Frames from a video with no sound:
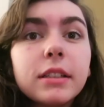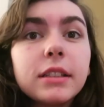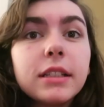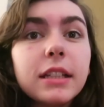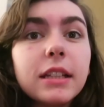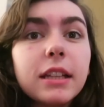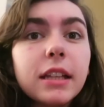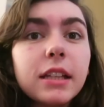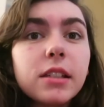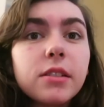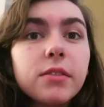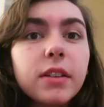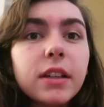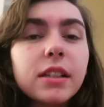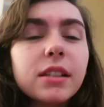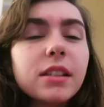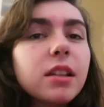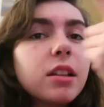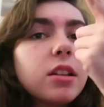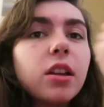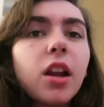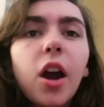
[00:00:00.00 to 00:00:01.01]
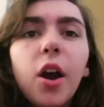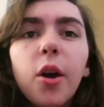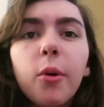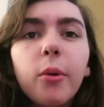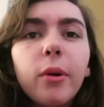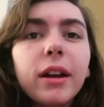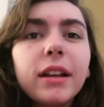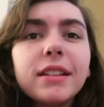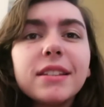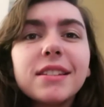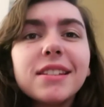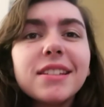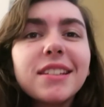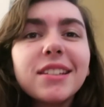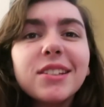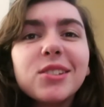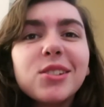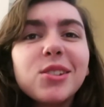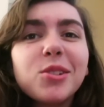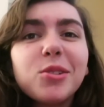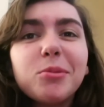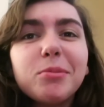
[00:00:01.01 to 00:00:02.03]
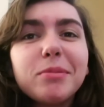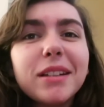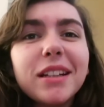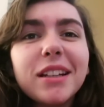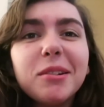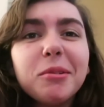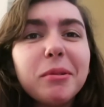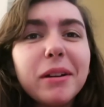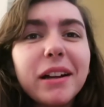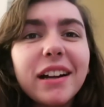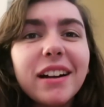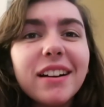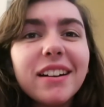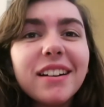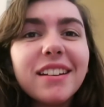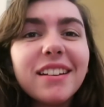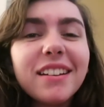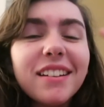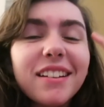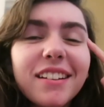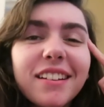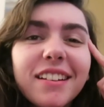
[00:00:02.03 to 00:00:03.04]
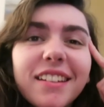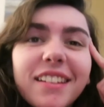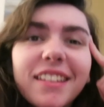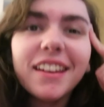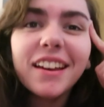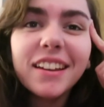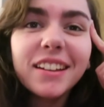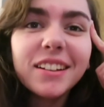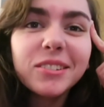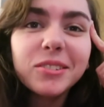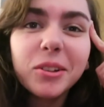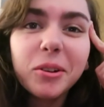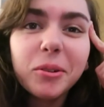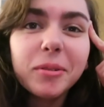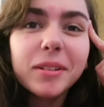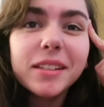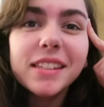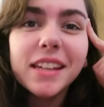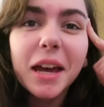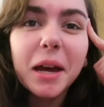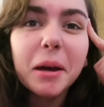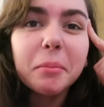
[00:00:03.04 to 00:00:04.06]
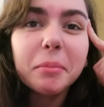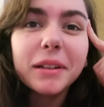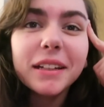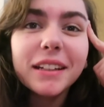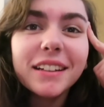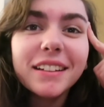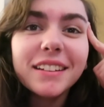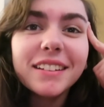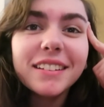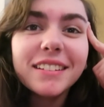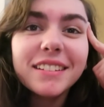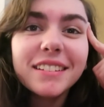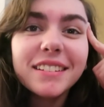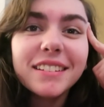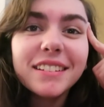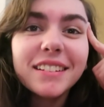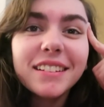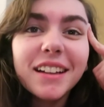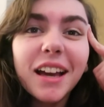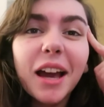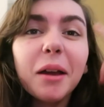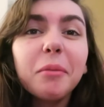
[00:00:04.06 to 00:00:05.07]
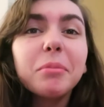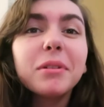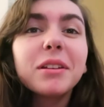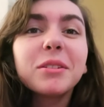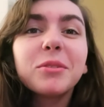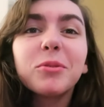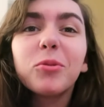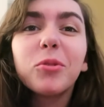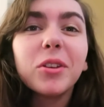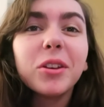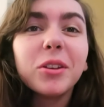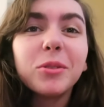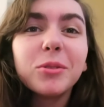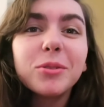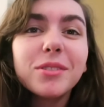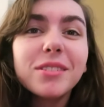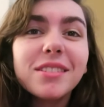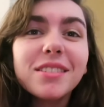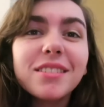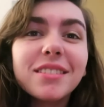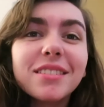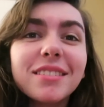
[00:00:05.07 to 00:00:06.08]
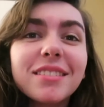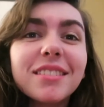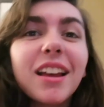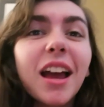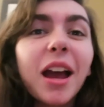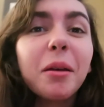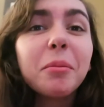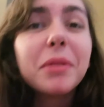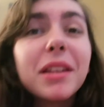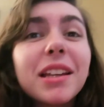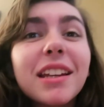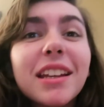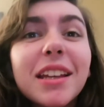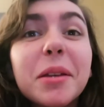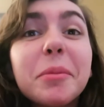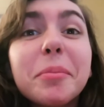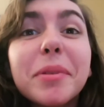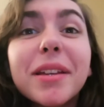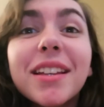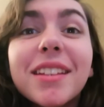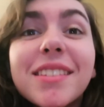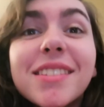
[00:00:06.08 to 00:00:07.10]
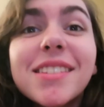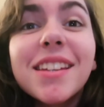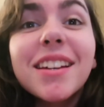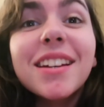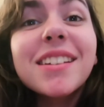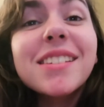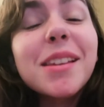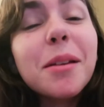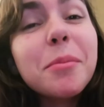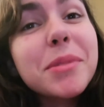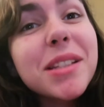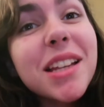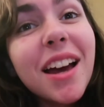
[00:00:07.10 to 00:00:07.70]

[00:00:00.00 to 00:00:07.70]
Did this fix it? No, it's still zoomed in weird. I don't know what's happening. I'm confused. I'm gonna eat pizza because I'm